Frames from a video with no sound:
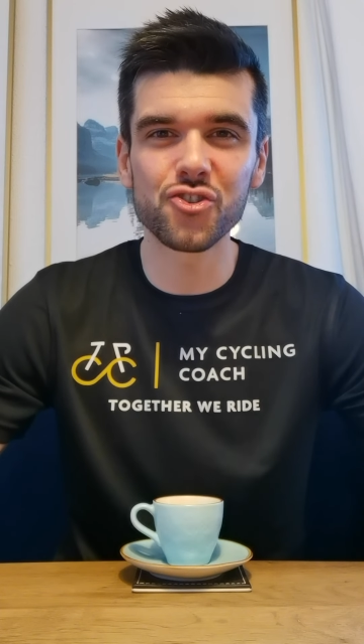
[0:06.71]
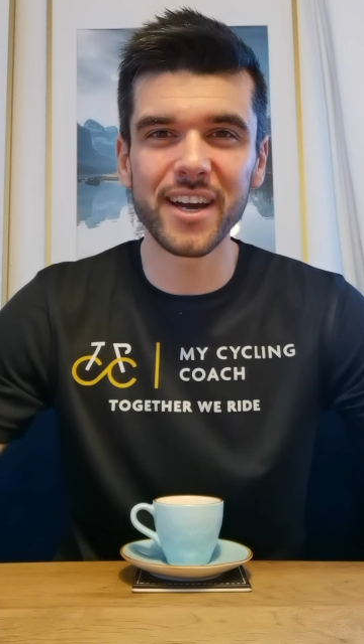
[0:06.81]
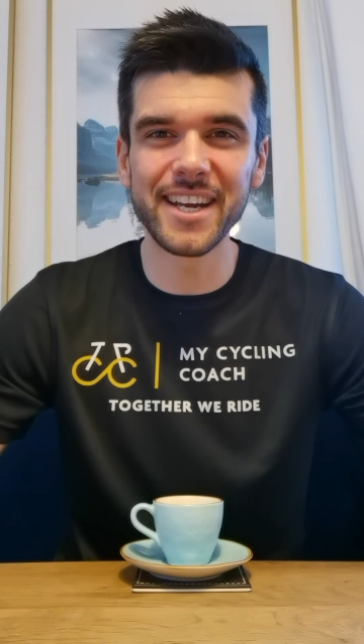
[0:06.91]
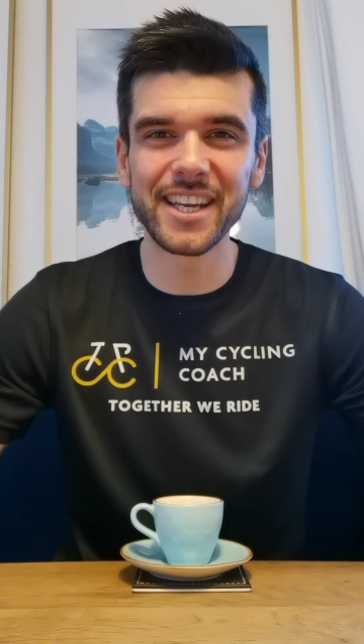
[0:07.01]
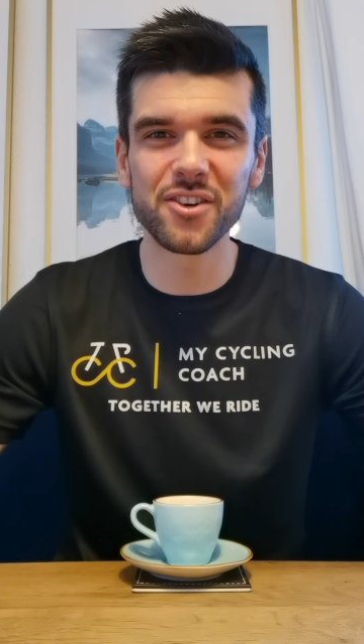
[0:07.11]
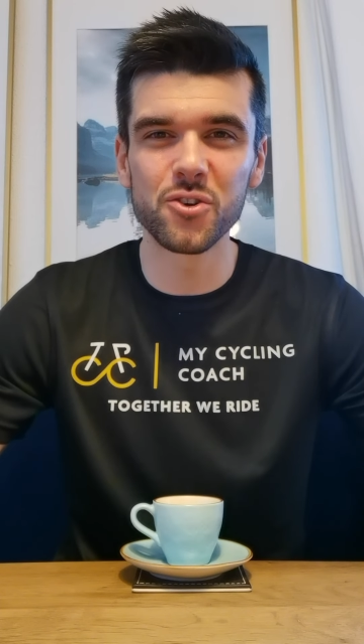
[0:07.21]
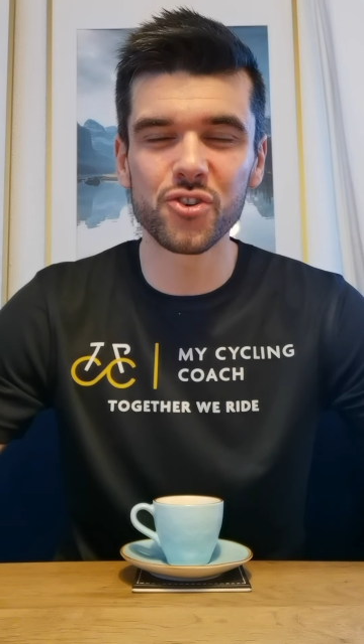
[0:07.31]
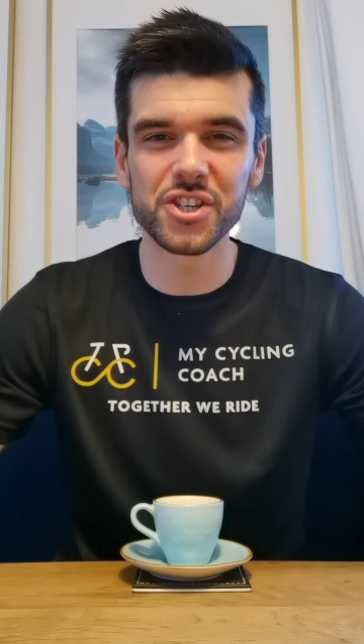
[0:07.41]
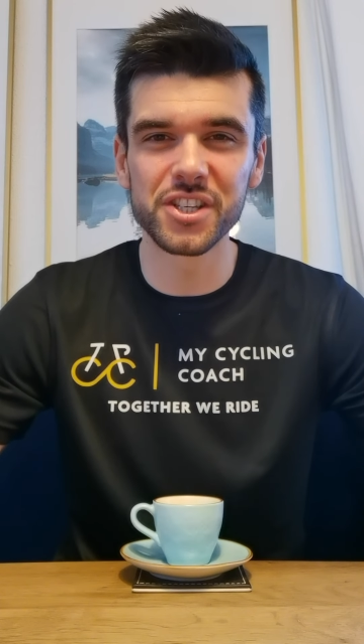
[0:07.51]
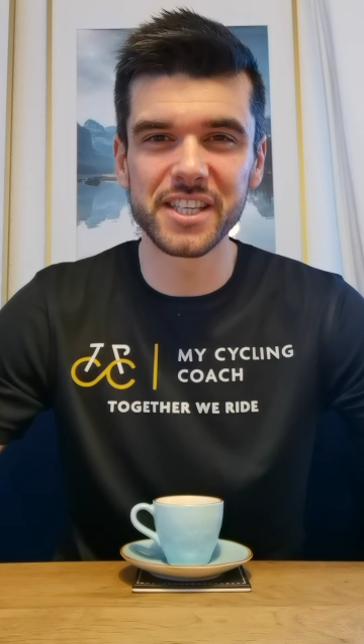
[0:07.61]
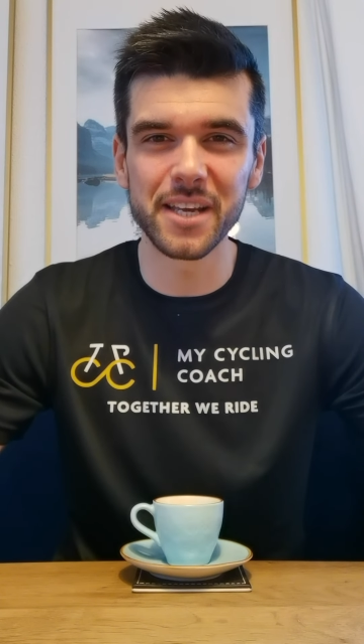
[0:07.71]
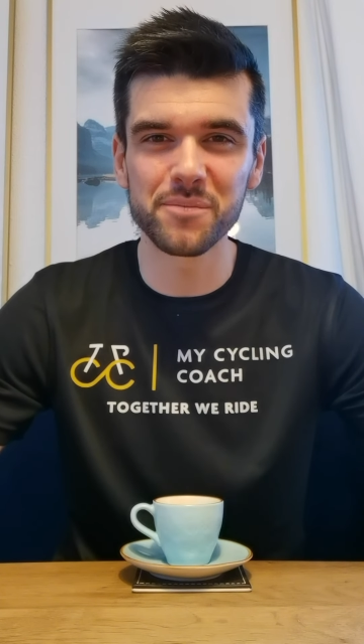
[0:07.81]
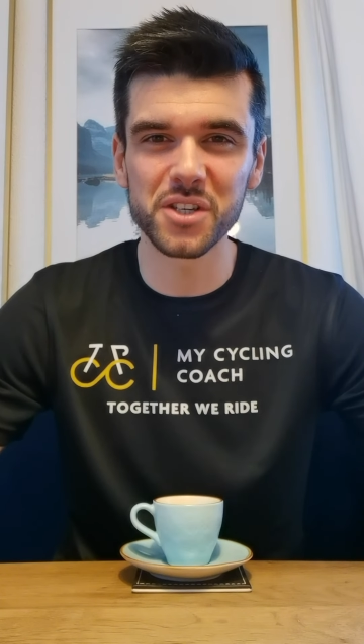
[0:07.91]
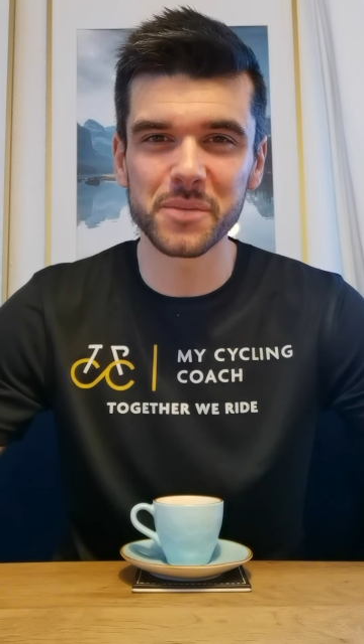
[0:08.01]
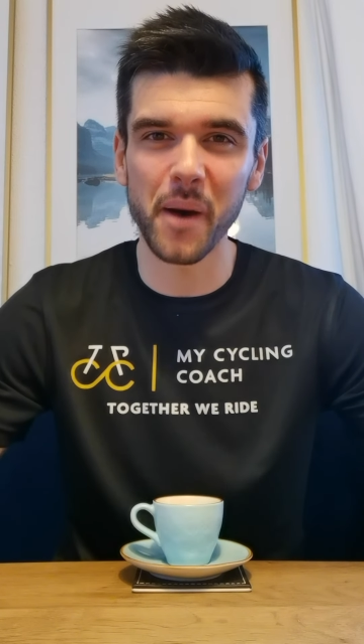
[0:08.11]
training and nutrition
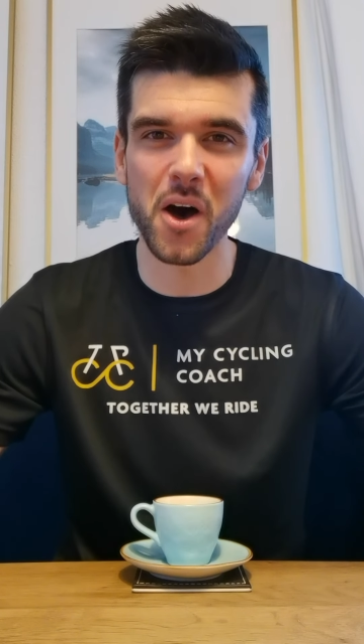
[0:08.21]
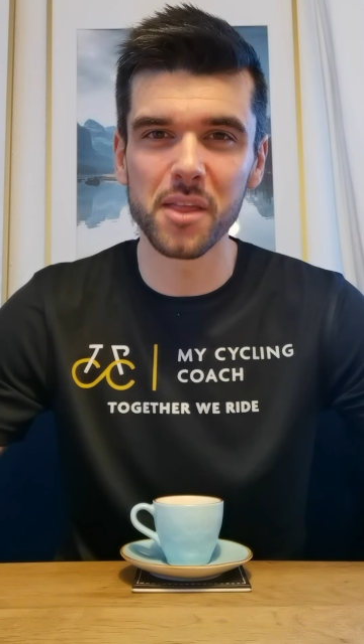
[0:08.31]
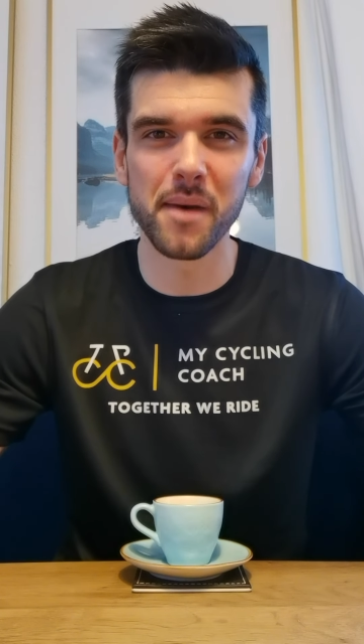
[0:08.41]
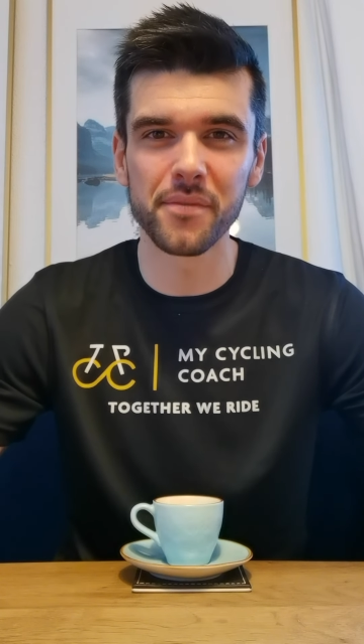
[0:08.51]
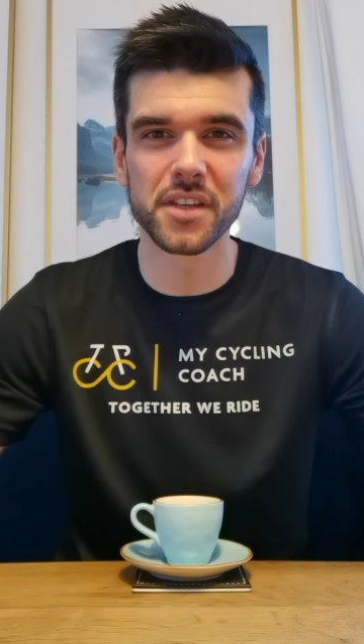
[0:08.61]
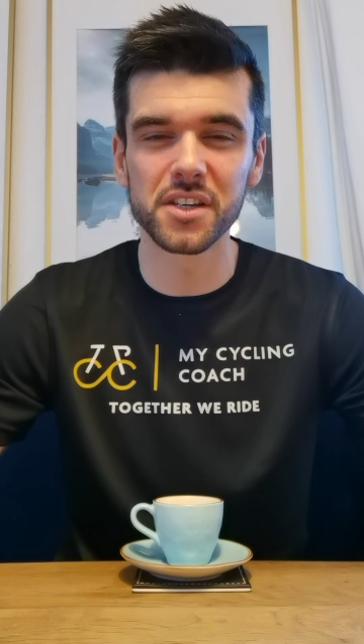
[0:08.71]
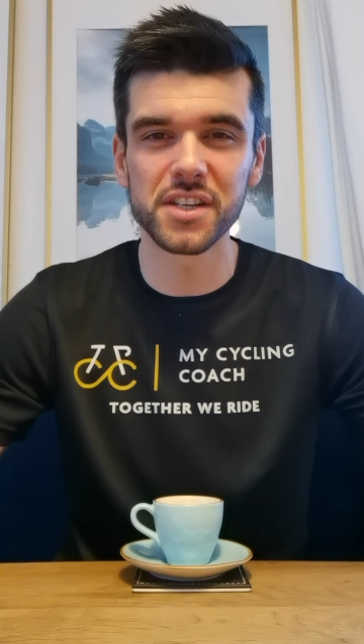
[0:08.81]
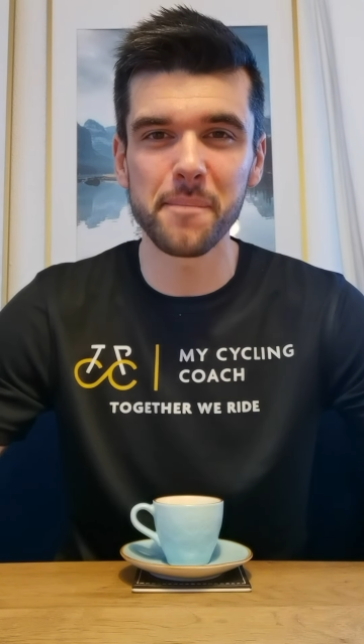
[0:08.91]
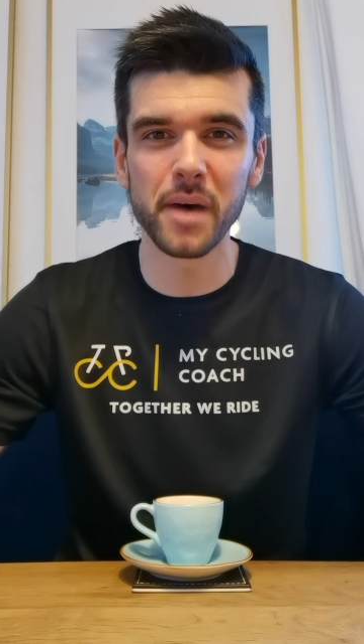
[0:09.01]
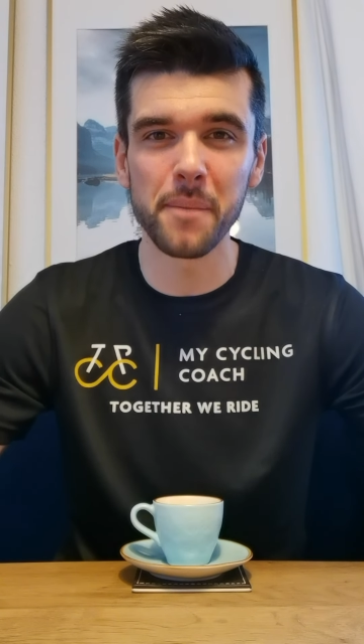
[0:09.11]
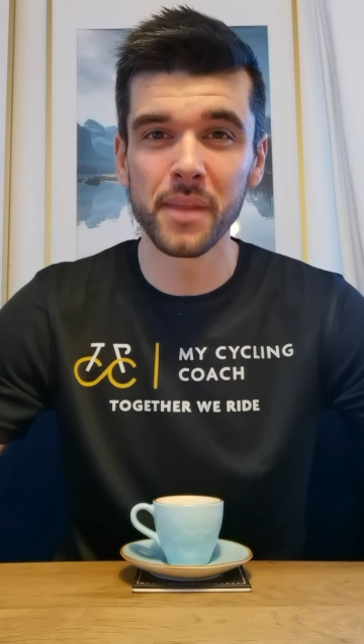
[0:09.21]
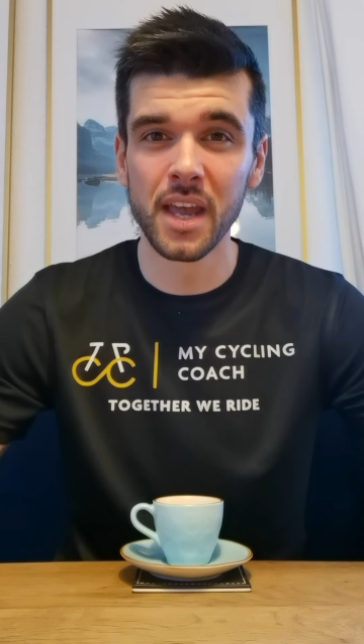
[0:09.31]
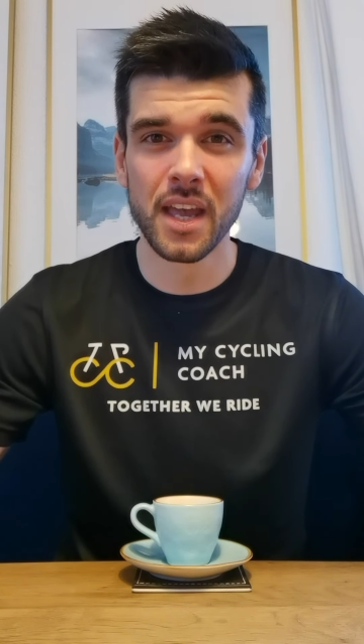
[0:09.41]
tips as part of the month of December.